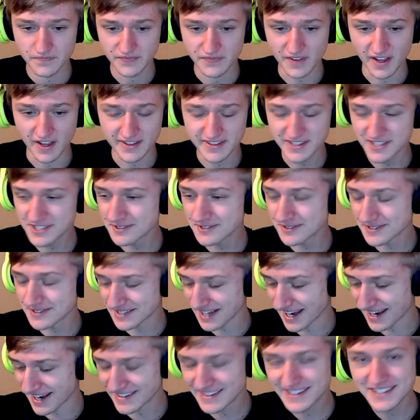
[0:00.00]
I think
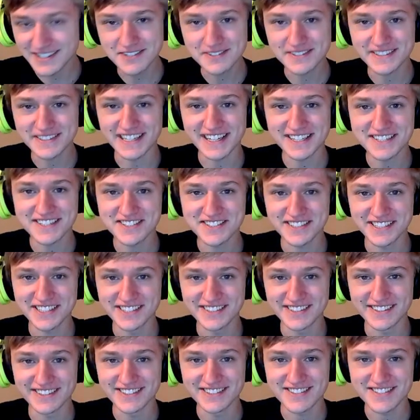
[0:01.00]
you can actually
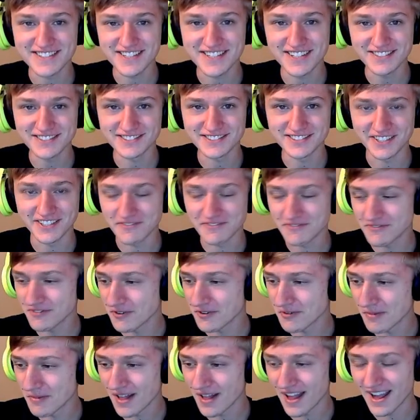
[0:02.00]
hear Interstellar like
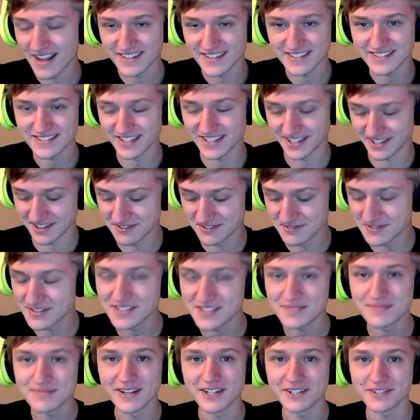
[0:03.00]
full blast, like through
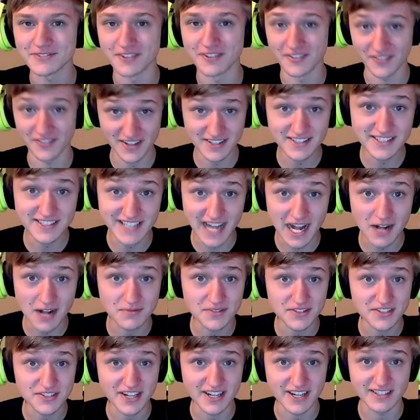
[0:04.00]
this microphone. That's
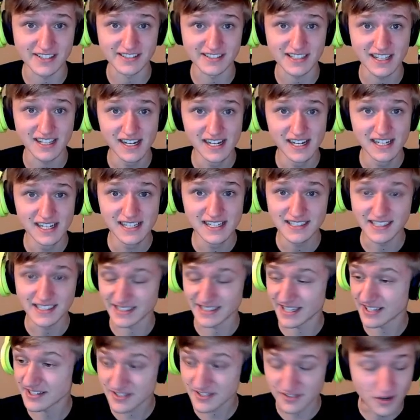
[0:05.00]
downstairs. Like
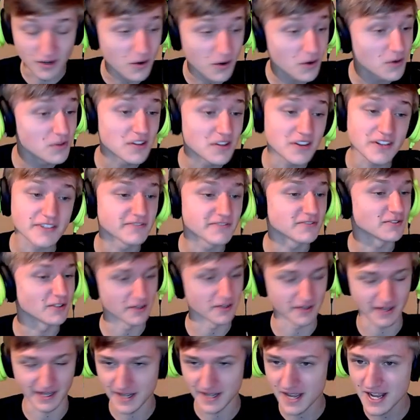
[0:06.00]
that is a whole other floor.
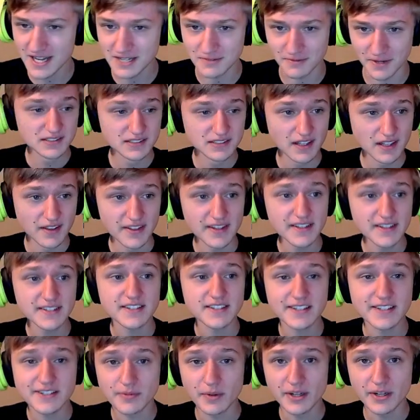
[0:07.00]
Okay, anyway, this
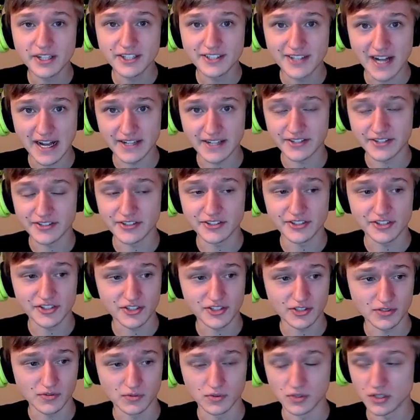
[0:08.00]
is what your editor
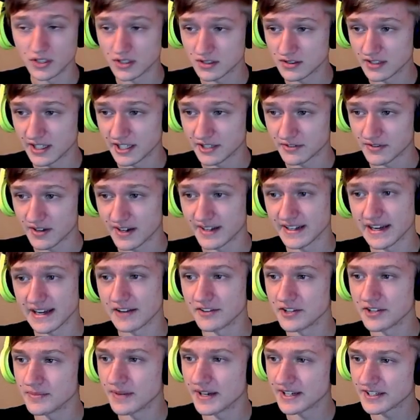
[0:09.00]
should look like right now.
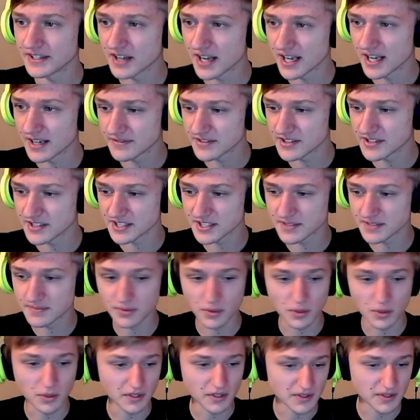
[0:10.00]
You might not have the
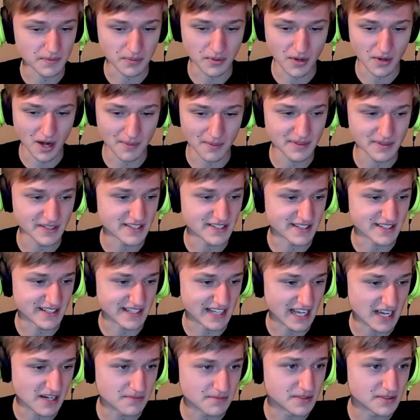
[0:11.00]
Explorer, the properties,
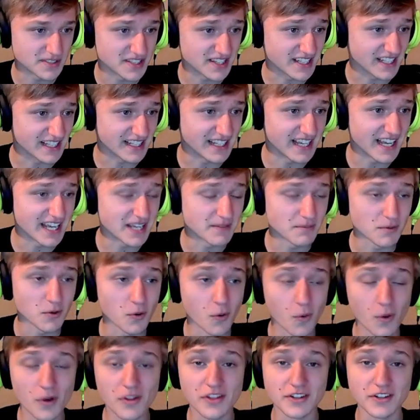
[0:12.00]
the output, the game,
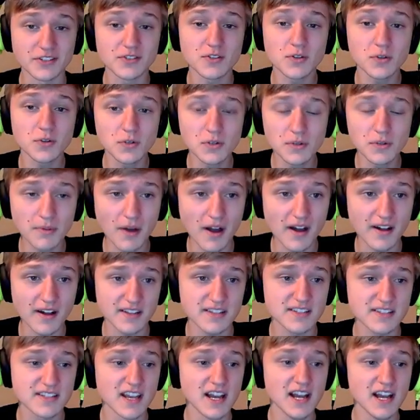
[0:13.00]
or the
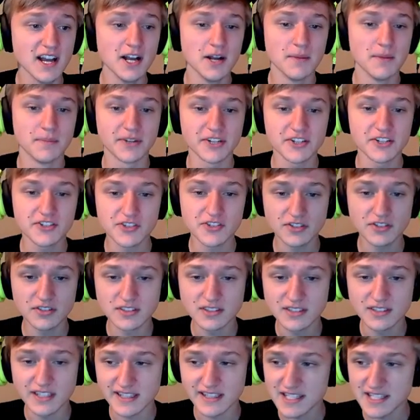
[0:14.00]
toolbox, but it should
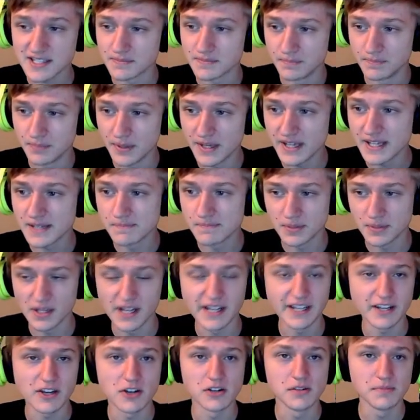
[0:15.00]
look like this big
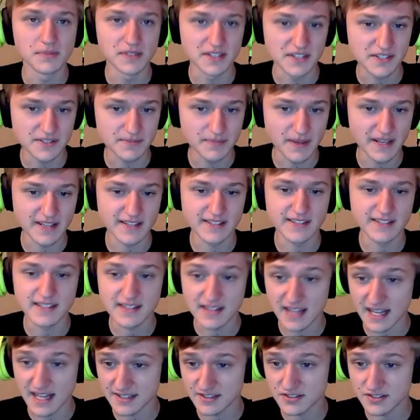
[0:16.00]
blank open space.
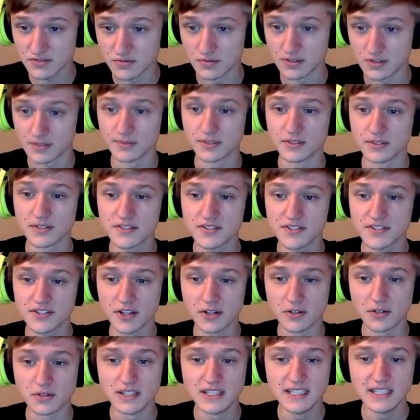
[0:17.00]
That's normal.
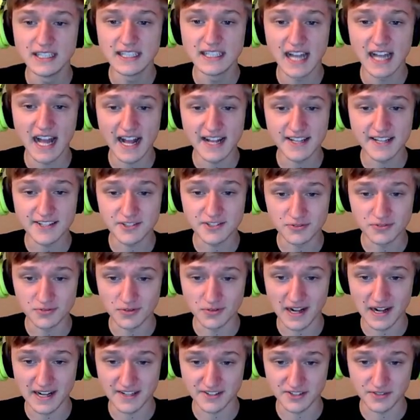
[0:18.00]
So as you
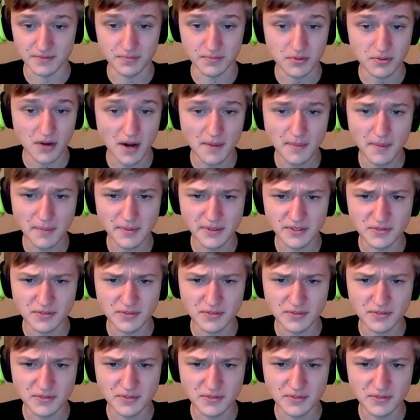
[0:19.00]
probably